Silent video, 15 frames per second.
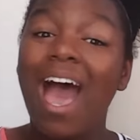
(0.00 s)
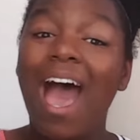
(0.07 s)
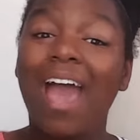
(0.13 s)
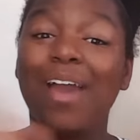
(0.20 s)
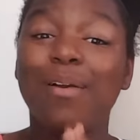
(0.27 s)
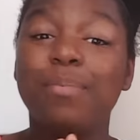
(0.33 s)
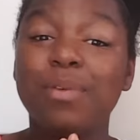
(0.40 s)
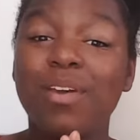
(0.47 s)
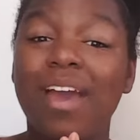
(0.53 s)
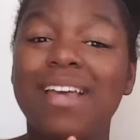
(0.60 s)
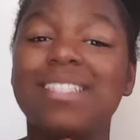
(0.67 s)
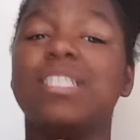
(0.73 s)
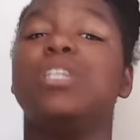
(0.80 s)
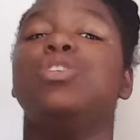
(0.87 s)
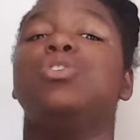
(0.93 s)
I hope you
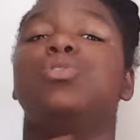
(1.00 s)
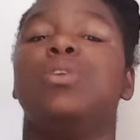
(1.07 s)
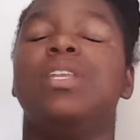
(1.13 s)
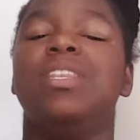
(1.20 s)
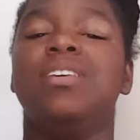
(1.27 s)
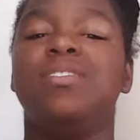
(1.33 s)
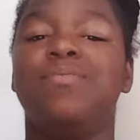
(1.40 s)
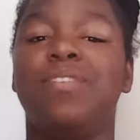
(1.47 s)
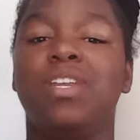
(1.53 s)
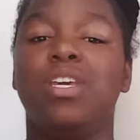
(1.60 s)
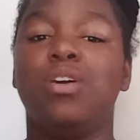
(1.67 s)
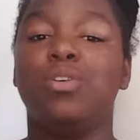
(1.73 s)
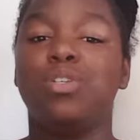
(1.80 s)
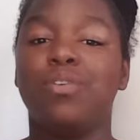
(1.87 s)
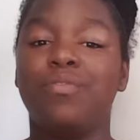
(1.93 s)
guys enjoyed this
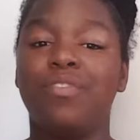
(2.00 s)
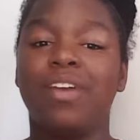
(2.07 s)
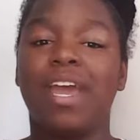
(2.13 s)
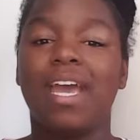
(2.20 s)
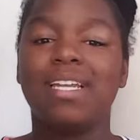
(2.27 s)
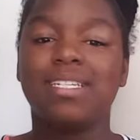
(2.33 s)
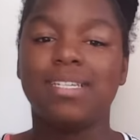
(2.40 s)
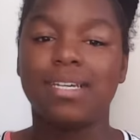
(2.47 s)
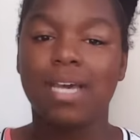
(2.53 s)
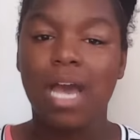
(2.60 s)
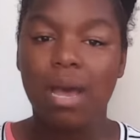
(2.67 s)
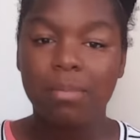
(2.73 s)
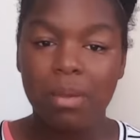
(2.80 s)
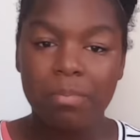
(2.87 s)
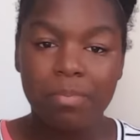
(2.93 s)
video. Don't forget to
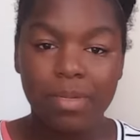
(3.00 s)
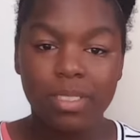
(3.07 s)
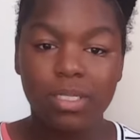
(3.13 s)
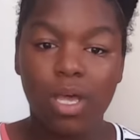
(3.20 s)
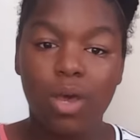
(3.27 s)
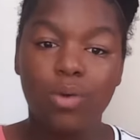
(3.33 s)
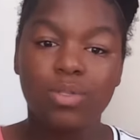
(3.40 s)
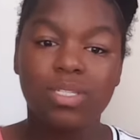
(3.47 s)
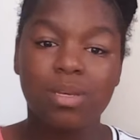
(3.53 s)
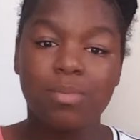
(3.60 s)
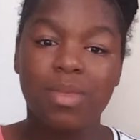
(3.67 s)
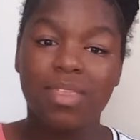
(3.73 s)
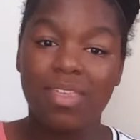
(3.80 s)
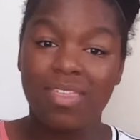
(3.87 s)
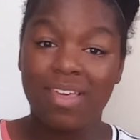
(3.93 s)
comment below some
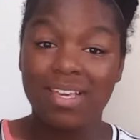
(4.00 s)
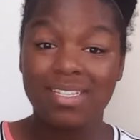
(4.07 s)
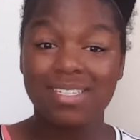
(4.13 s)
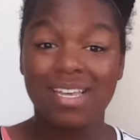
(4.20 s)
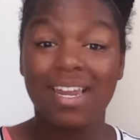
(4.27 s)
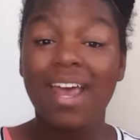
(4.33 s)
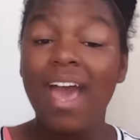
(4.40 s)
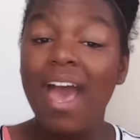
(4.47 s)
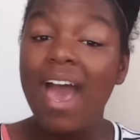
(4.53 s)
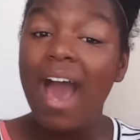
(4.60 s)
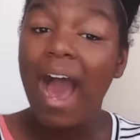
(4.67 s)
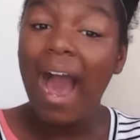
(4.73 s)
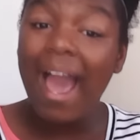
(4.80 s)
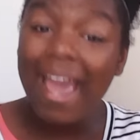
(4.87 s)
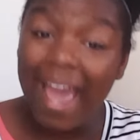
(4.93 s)
of the things that
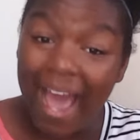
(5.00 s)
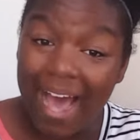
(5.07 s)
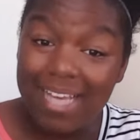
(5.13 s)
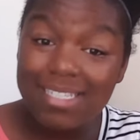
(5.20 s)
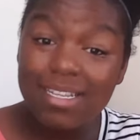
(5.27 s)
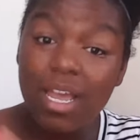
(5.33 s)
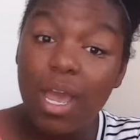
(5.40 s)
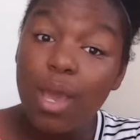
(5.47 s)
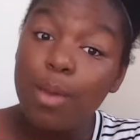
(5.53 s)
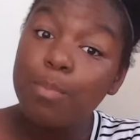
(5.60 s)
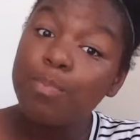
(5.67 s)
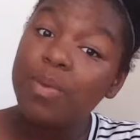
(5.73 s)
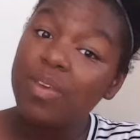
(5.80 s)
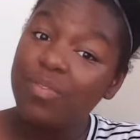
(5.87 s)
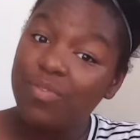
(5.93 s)
I asked
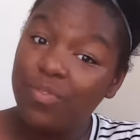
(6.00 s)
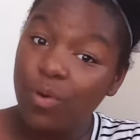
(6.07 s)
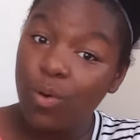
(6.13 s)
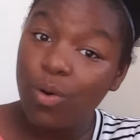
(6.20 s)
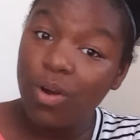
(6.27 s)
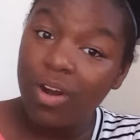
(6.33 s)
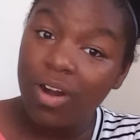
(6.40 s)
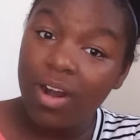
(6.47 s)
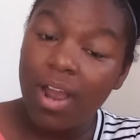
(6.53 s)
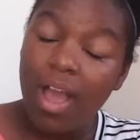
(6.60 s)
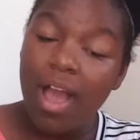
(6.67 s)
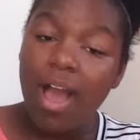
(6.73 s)
before.